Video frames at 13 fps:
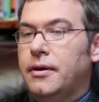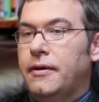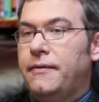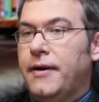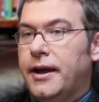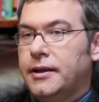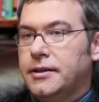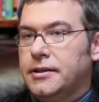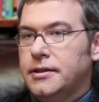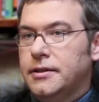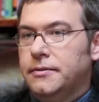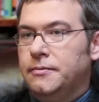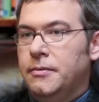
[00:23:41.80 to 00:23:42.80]

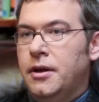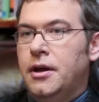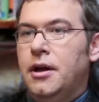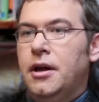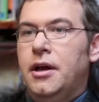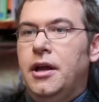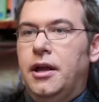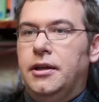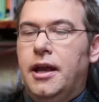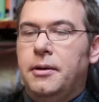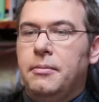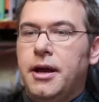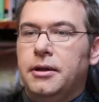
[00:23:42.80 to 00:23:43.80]
effects.
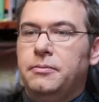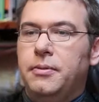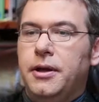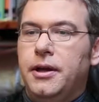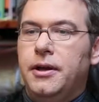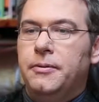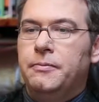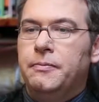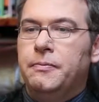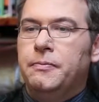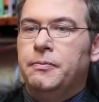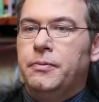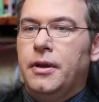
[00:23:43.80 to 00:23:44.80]
They might be,
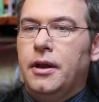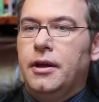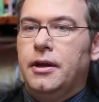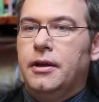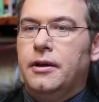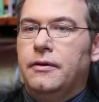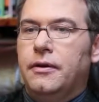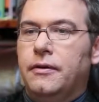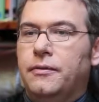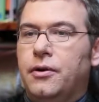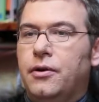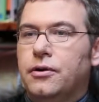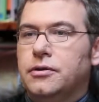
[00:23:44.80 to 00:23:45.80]

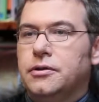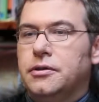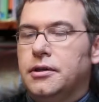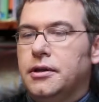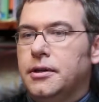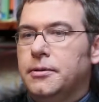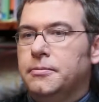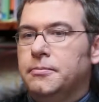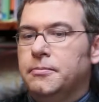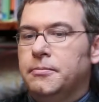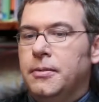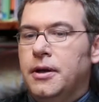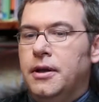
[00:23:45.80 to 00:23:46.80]
of course,
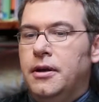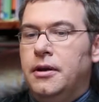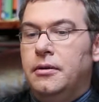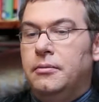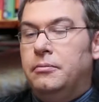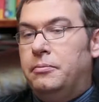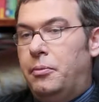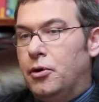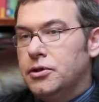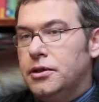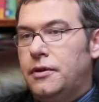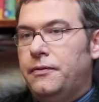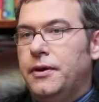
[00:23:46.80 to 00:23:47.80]

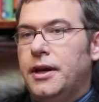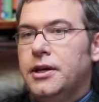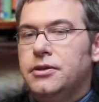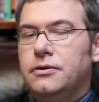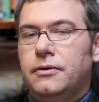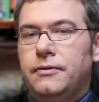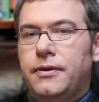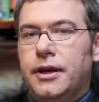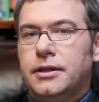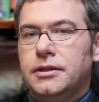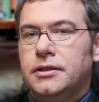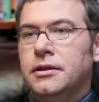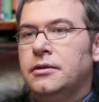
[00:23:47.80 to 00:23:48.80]
positive financial
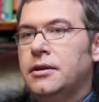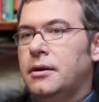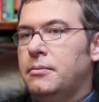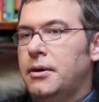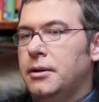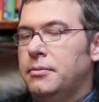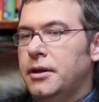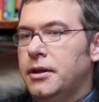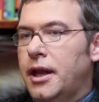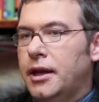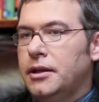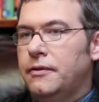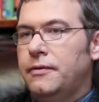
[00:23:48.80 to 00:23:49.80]
effects. There might be
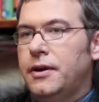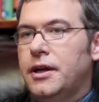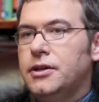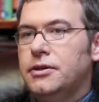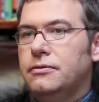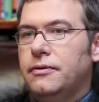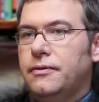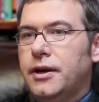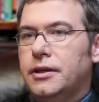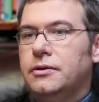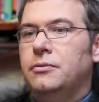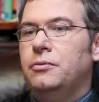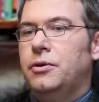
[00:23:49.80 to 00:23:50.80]
negative financial
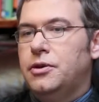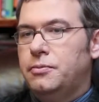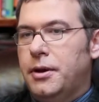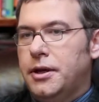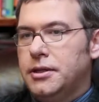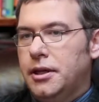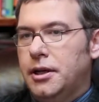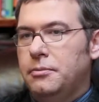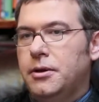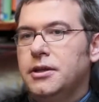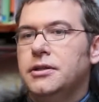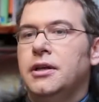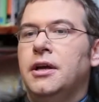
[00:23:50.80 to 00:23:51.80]
effect, which basically
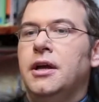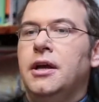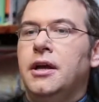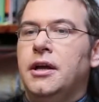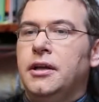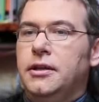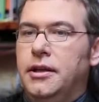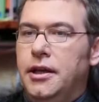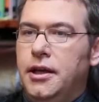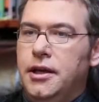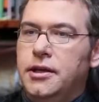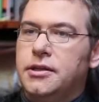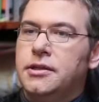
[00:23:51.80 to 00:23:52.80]
means
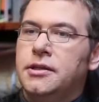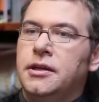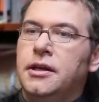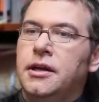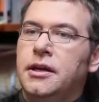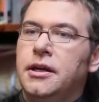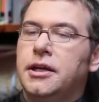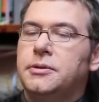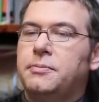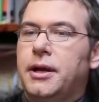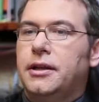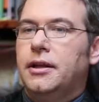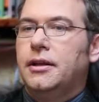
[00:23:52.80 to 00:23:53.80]
these
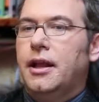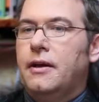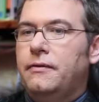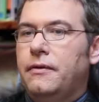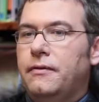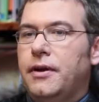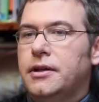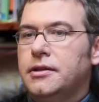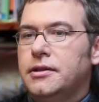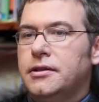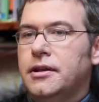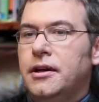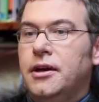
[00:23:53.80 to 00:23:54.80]
unexpected life
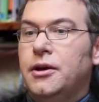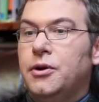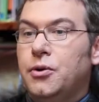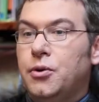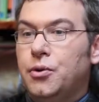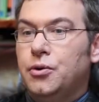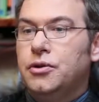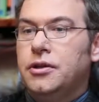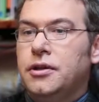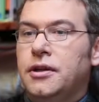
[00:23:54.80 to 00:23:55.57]
events could